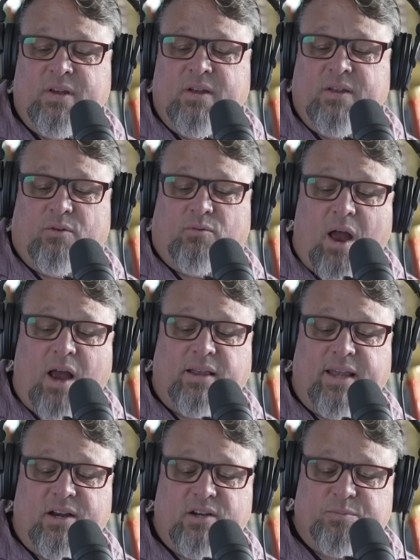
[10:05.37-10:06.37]
the rock
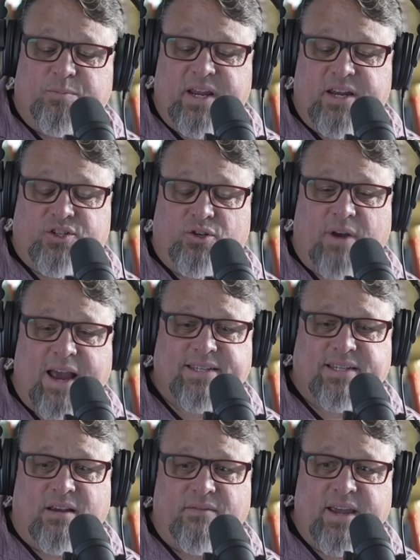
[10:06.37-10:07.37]
layers being
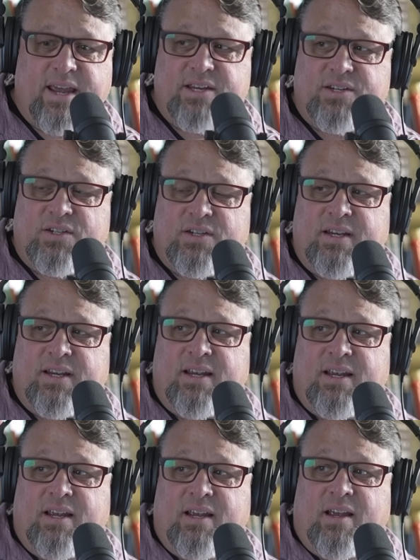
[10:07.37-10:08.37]
Jurassic of age,
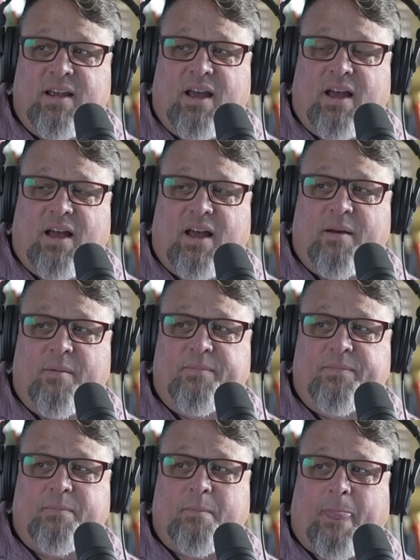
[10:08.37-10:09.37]

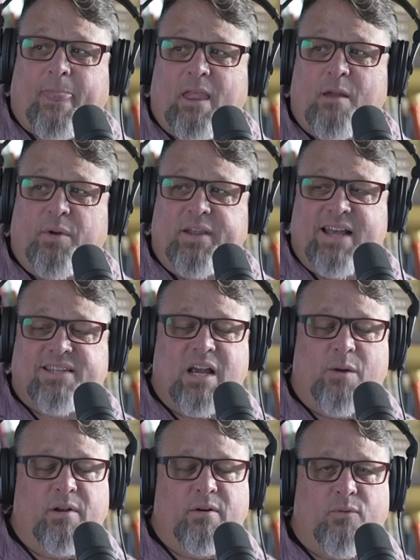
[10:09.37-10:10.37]
but that's
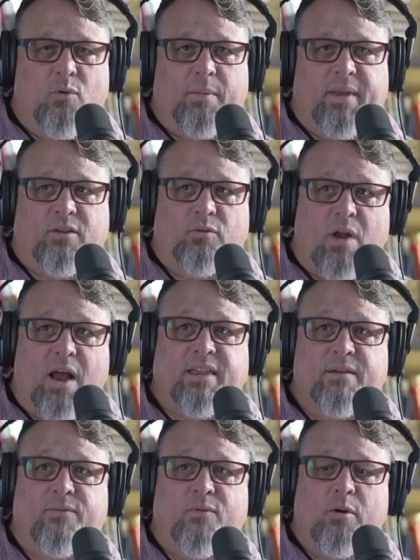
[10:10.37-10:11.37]
not when they're formed. Like the rock
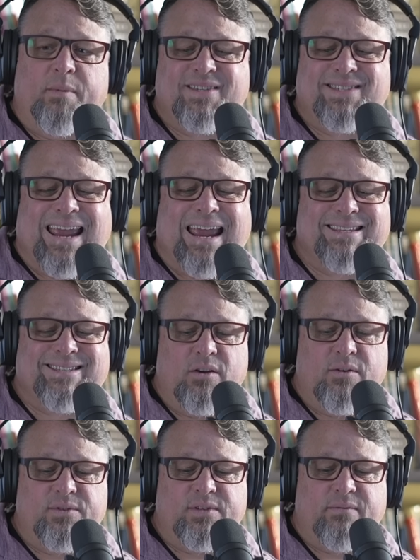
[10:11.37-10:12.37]
that formed, the
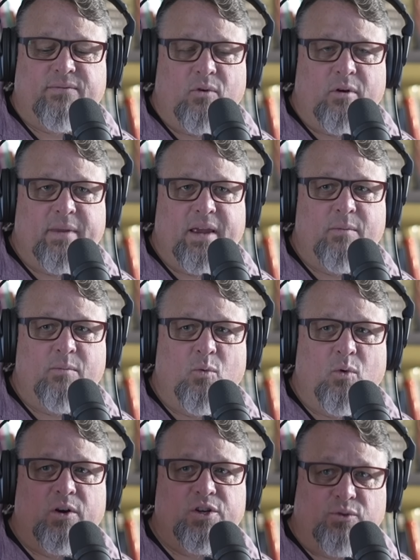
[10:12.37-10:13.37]
sandstones that formed them
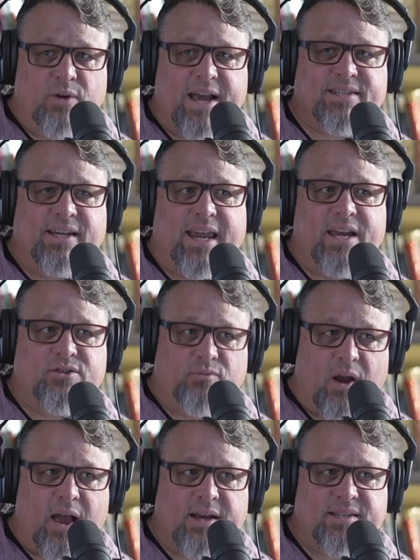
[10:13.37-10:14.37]
were Jurassic age
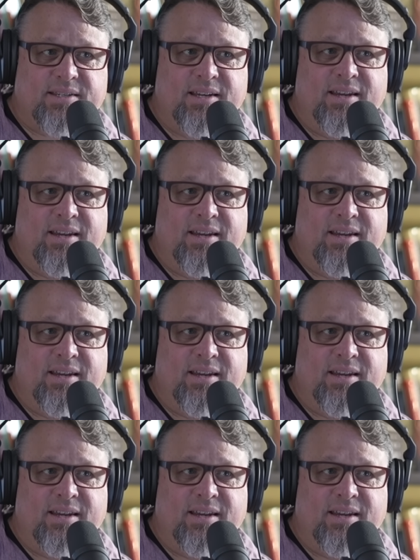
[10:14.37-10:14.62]
rocks,